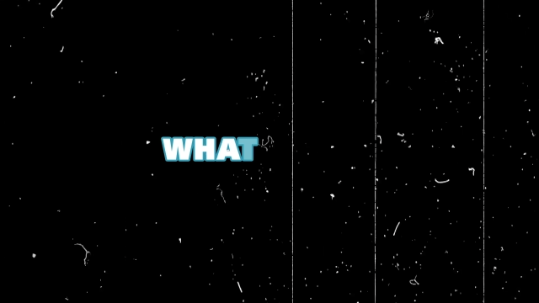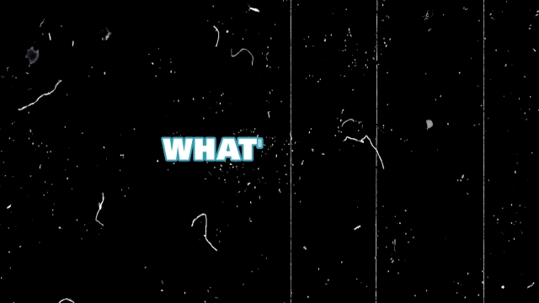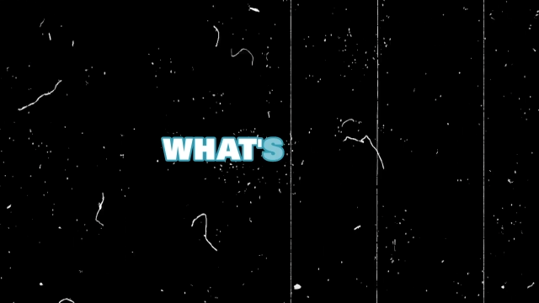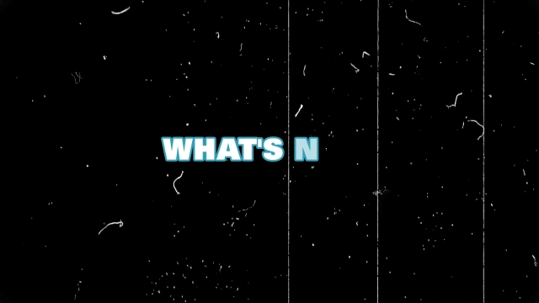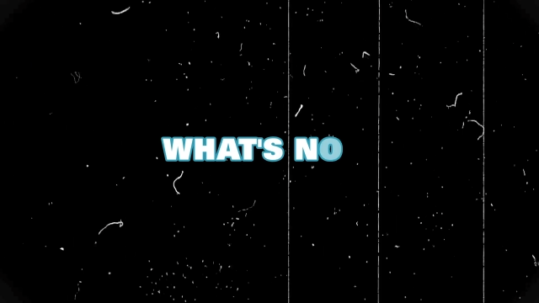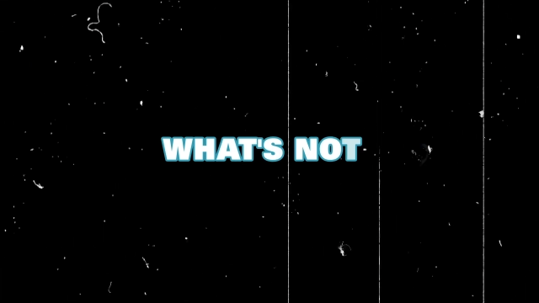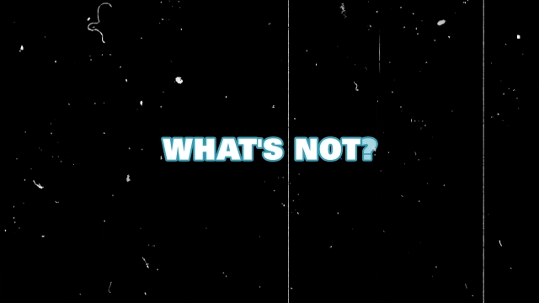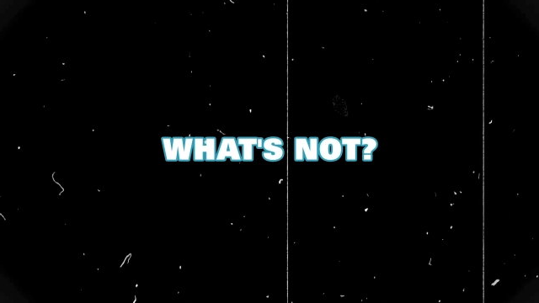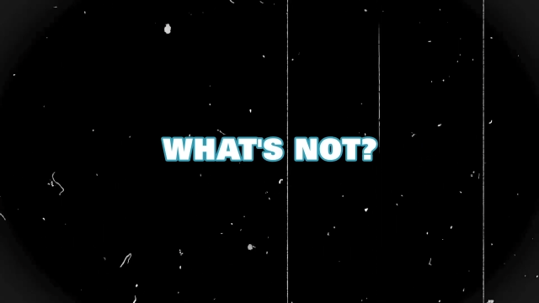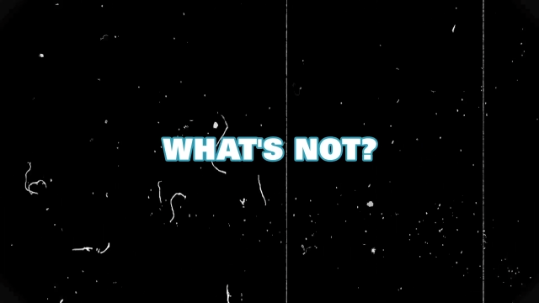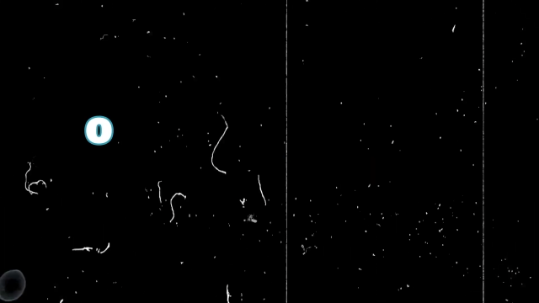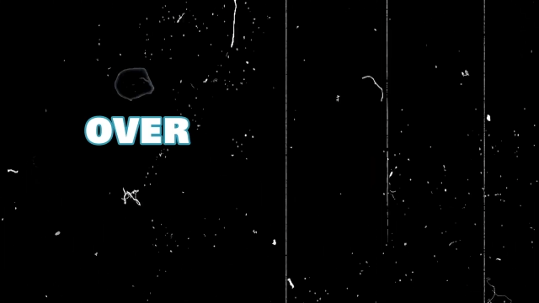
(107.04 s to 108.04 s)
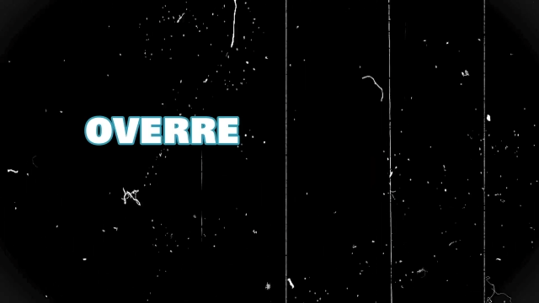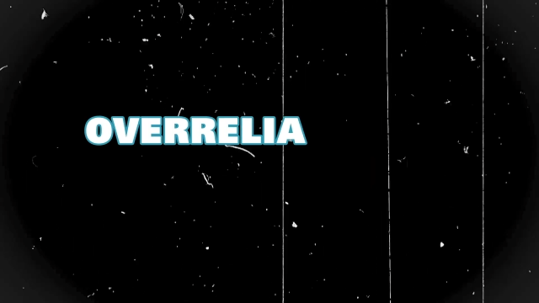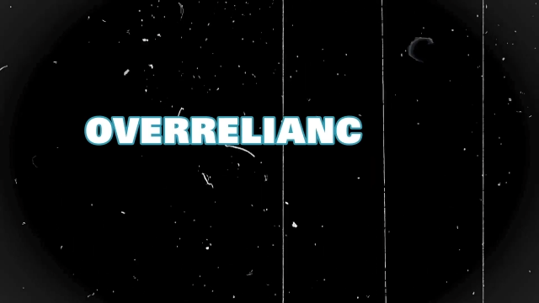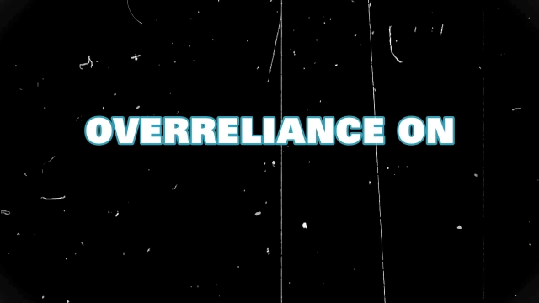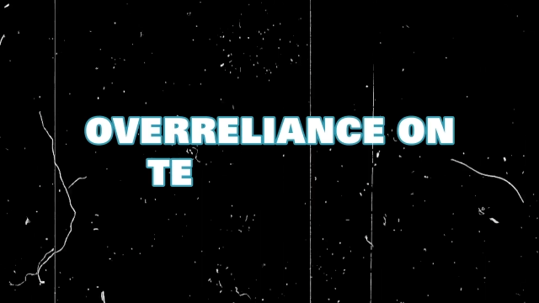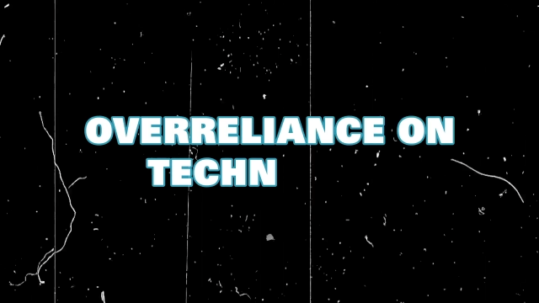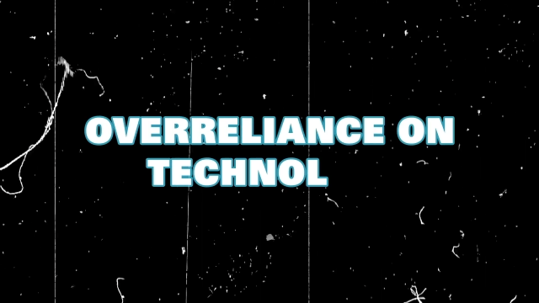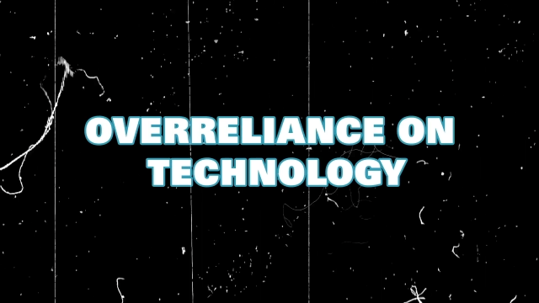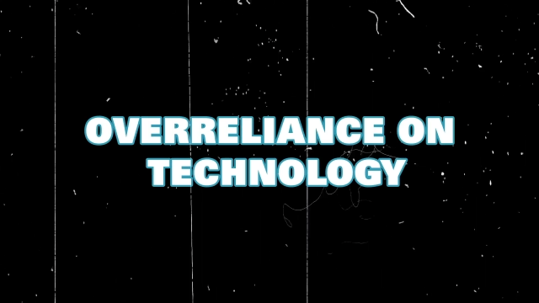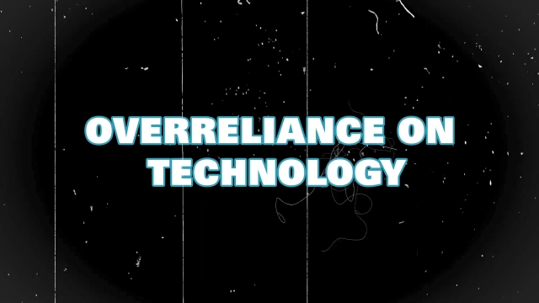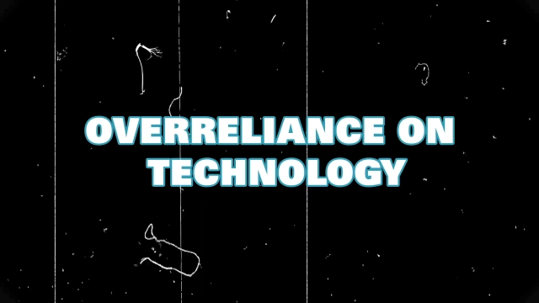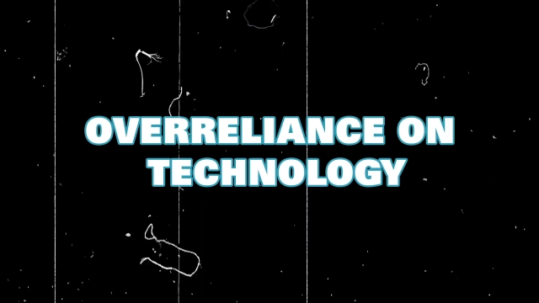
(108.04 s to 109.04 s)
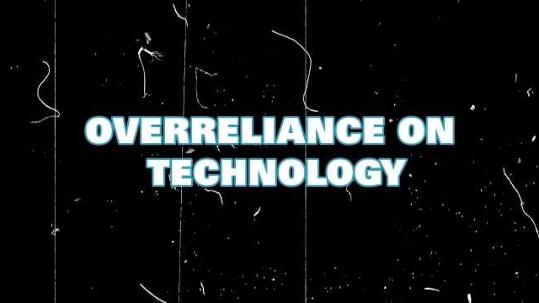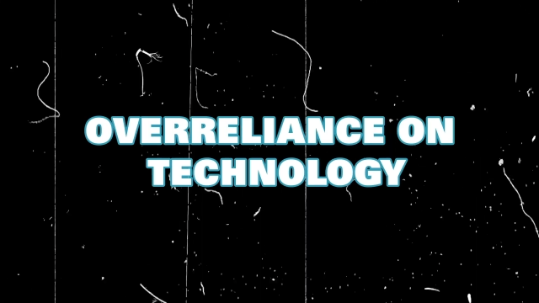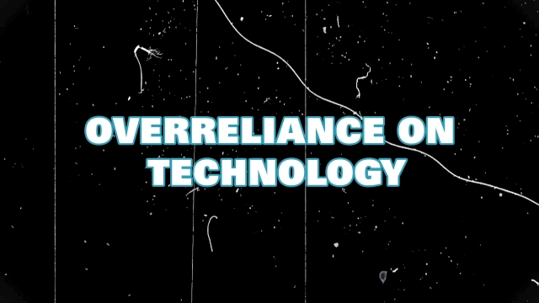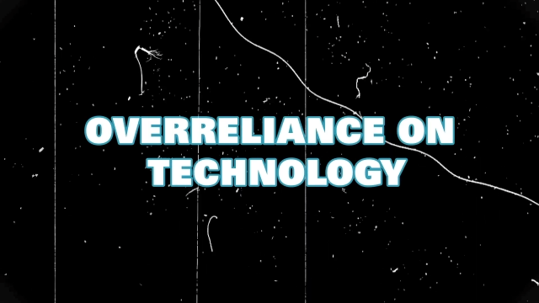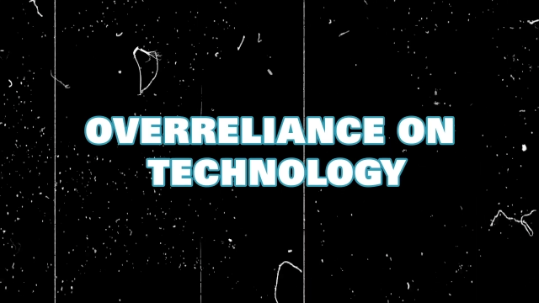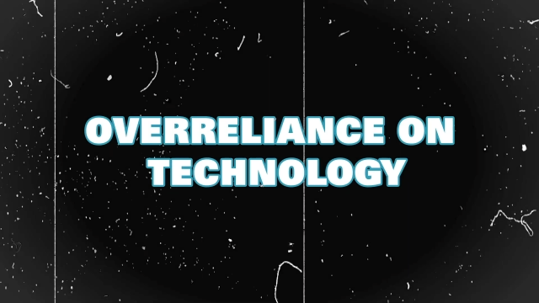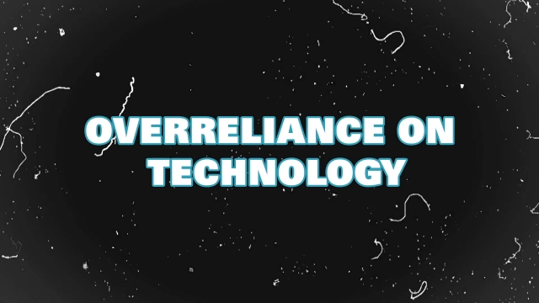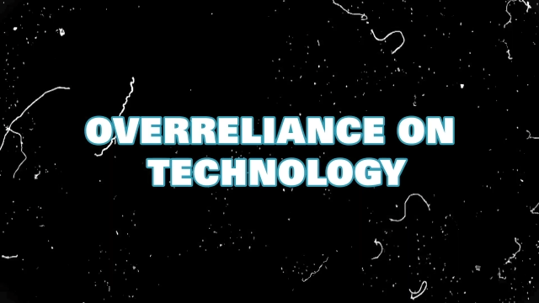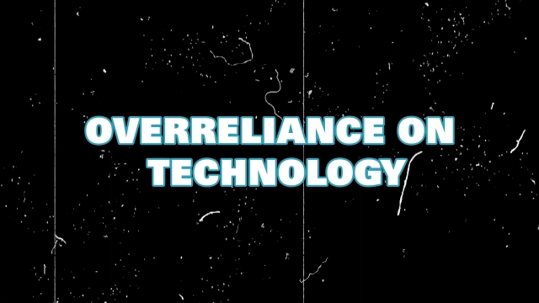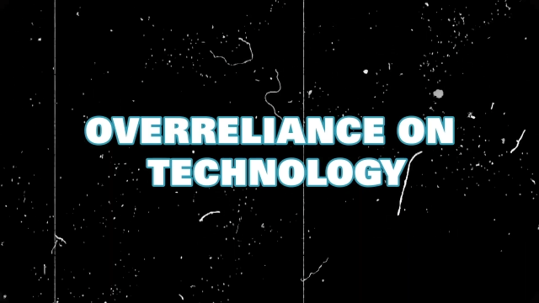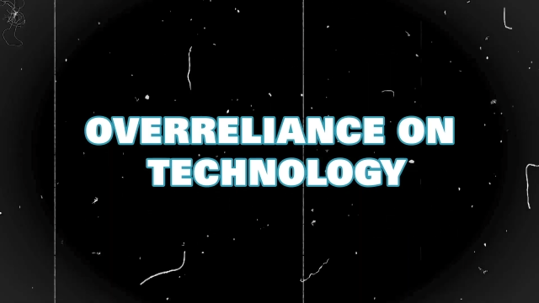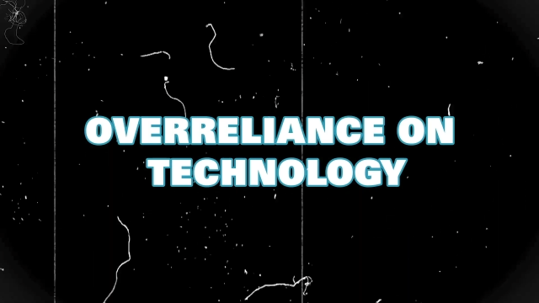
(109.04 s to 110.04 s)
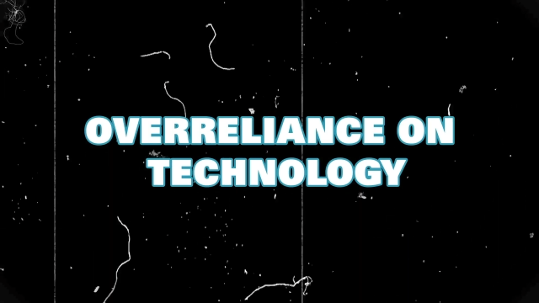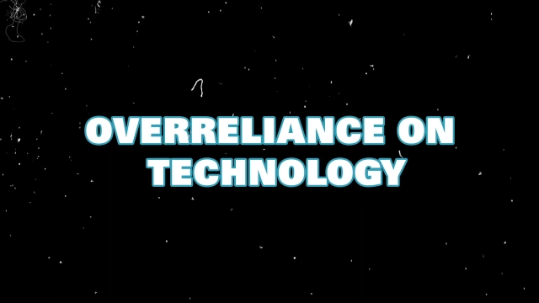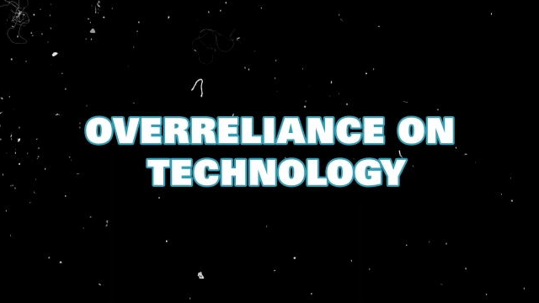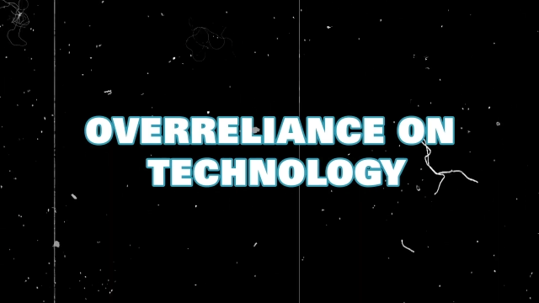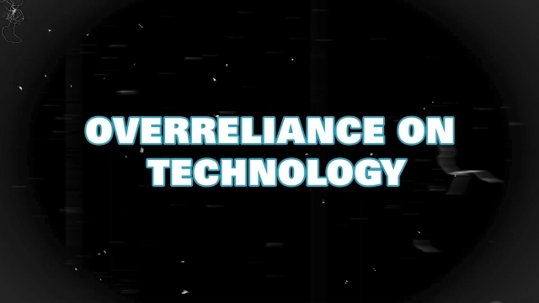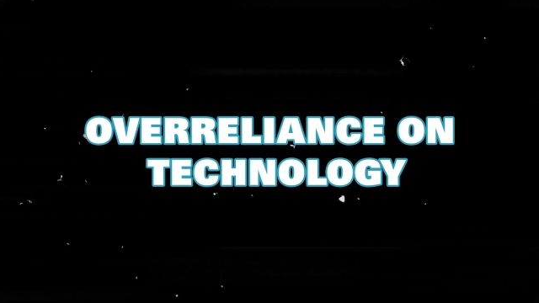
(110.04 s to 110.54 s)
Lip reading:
(no speaker visible)